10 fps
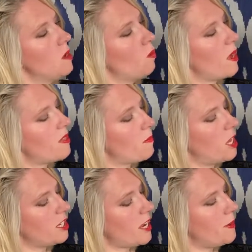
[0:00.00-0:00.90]
with
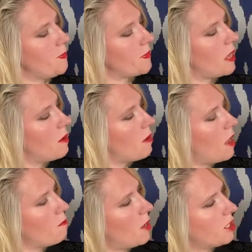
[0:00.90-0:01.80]
murder,
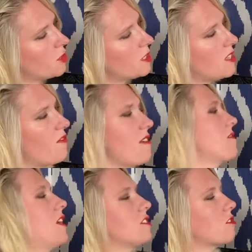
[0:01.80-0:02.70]
and murder was the very
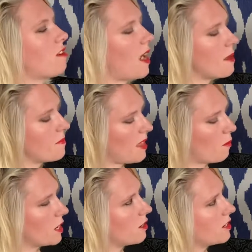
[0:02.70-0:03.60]
first crime that
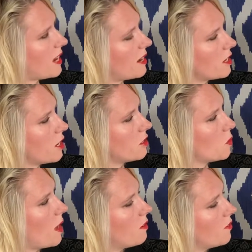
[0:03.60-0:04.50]
we looked at in year
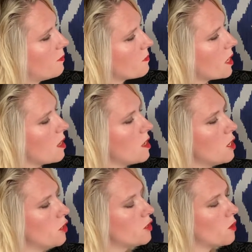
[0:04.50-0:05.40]
12.
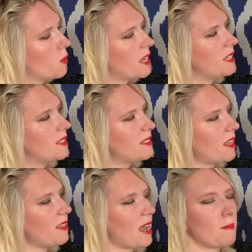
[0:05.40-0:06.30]
So we can see
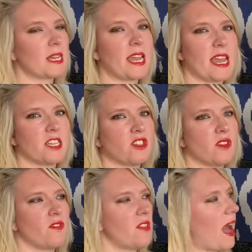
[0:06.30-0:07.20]
the application
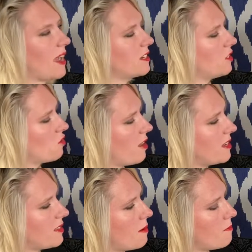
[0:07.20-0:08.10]
of the actus
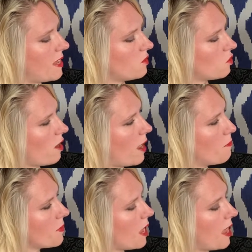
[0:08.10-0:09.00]
reus and mens rea.
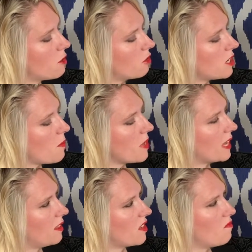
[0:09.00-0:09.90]
In order to be
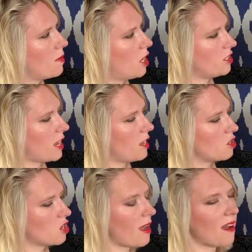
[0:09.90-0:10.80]
guilty of murder,
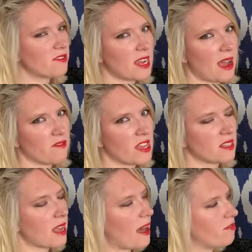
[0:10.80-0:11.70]
you have to have
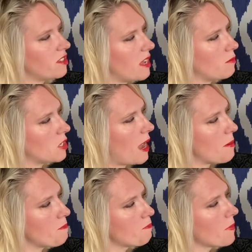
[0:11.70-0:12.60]
these at the same time.